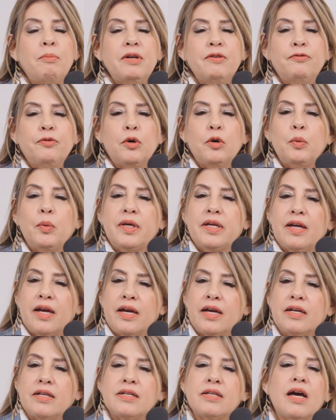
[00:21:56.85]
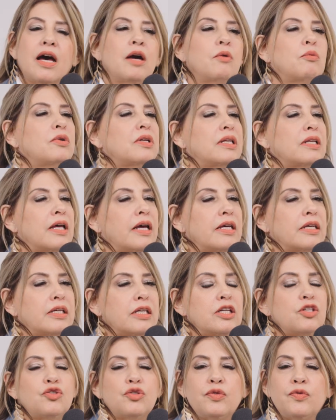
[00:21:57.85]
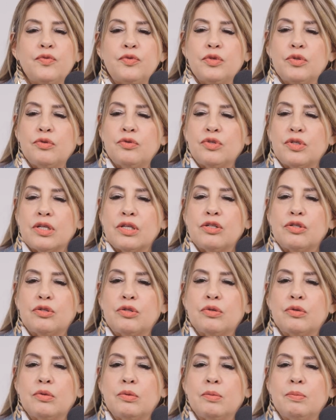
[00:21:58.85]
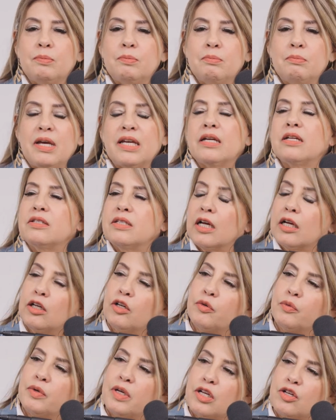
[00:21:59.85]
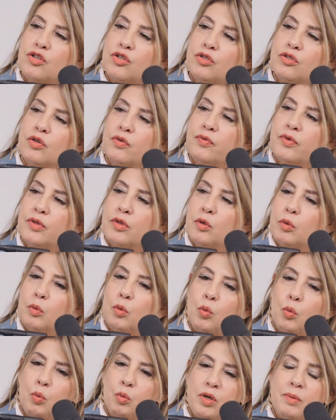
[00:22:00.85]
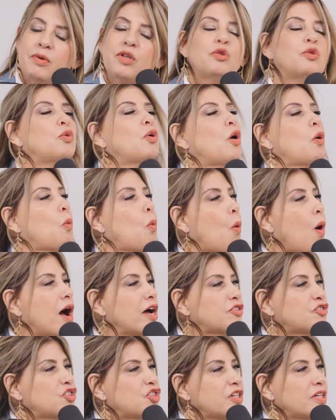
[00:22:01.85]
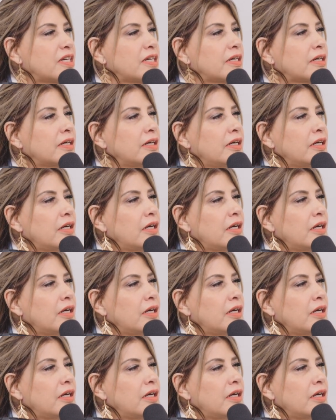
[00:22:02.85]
before we end, I would like each of you just to make a declaration over the women who are watching,